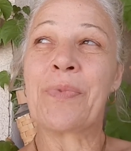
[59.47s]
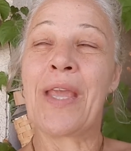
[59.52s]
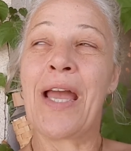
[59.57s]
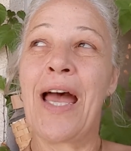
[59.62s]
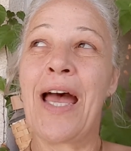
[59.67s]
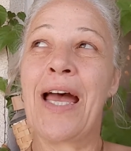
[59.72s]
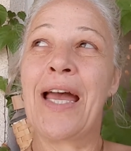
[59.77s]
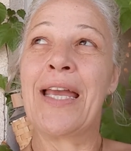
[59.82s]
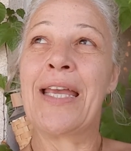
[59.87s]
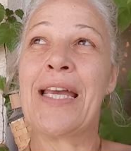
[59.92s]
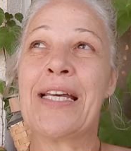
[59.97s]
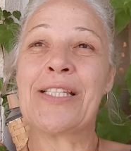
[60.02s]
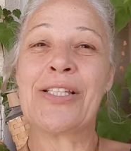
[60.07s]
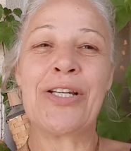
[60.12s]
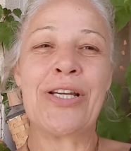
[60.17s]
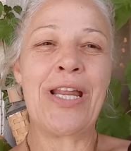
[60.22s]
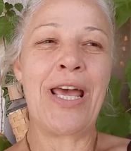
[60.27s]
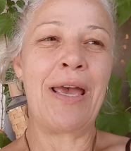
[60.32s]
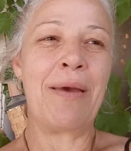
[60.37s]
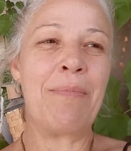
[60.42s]
uh,
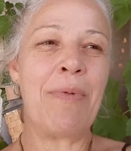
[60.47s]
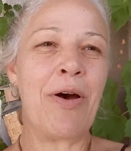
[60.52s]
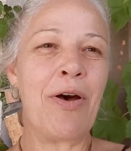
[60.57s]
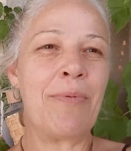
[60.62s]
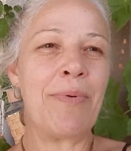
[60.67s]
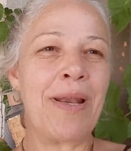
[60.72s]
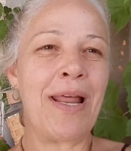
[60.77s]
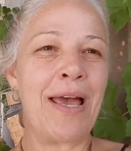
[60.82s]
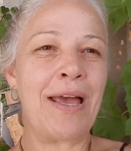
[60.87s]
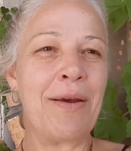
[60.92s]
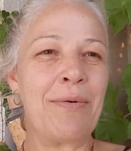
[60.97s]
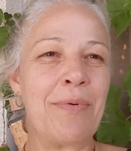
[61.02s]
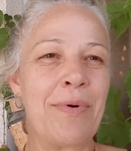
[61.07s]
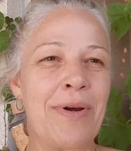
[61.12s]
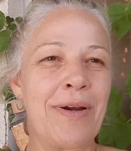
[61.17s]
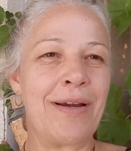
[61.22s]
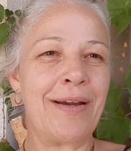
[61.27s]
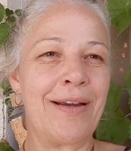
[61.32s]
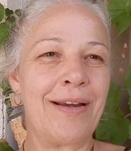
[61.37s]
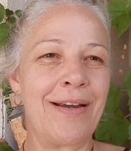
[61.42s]
yesterday, Marom and I
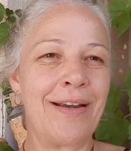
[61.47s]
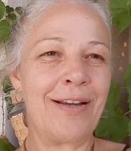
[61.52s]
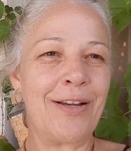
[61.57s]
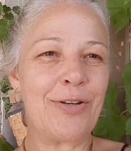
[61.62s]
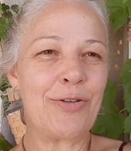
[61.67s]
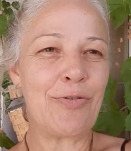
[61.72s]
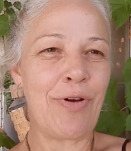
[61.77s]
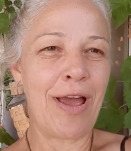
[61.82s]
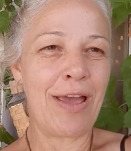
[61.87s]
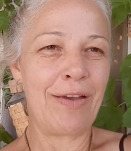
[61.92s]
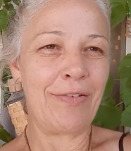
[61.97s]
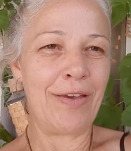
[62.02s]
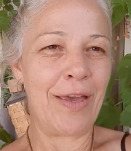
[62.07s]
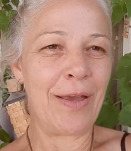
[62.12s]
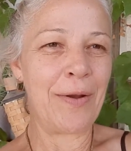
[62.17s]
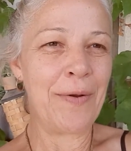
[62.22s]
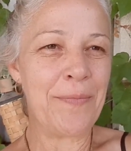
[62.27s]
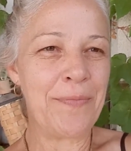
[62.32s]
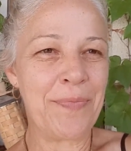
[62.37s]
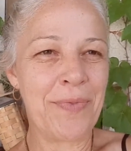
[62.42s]
were
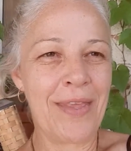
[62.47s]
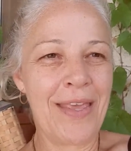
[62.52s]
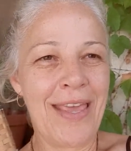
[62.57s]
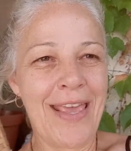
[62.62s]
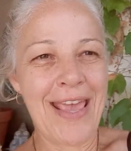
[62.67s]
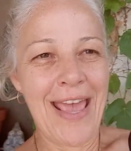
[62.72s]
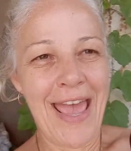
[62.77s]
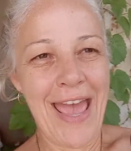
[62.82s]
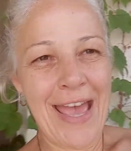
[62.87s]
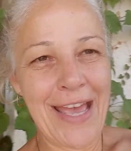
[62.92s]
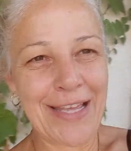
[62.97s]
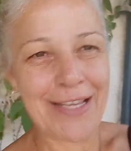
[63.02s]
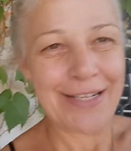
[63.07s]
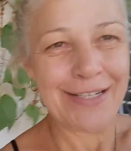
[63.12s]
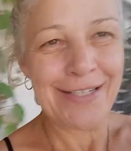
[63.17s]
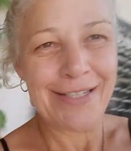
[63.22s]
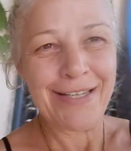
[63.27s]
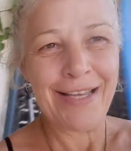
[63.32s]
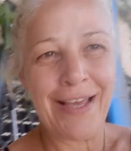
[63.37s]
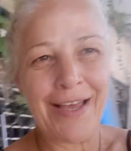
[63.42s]
driving,
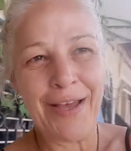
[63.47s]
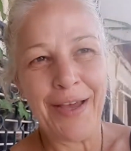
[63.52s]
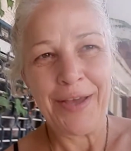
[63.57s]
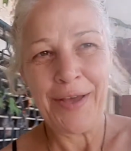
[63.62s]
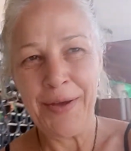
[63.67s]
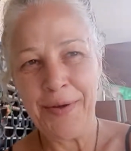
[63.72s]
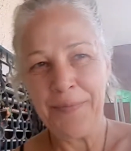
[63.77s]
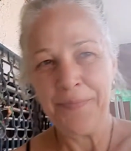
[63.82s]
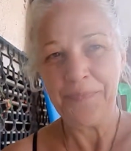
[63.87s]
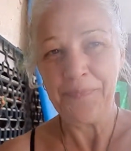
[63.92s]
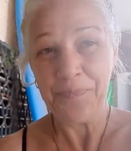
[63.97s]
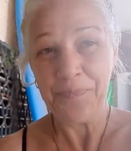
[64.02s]
and uh,